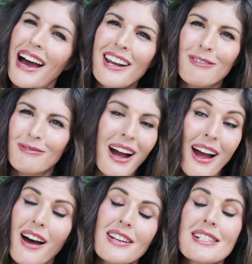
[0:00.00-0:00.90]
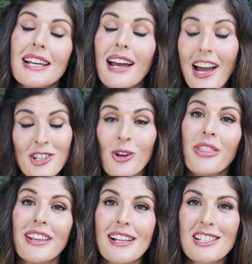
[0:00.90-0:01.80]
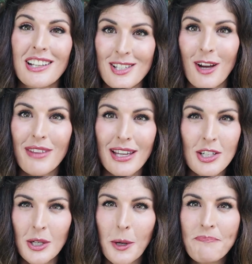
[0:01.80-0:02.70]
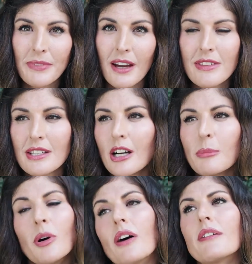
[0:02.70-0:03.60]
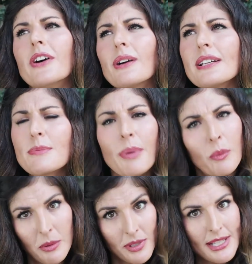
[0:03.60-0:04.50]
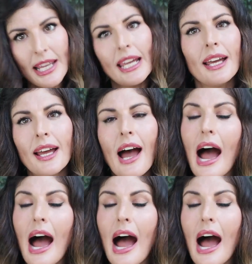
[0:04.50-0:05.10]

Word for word: I don't, I honestly, I don't think that's gonna solve the issue of the terrible autofocus, but we will see.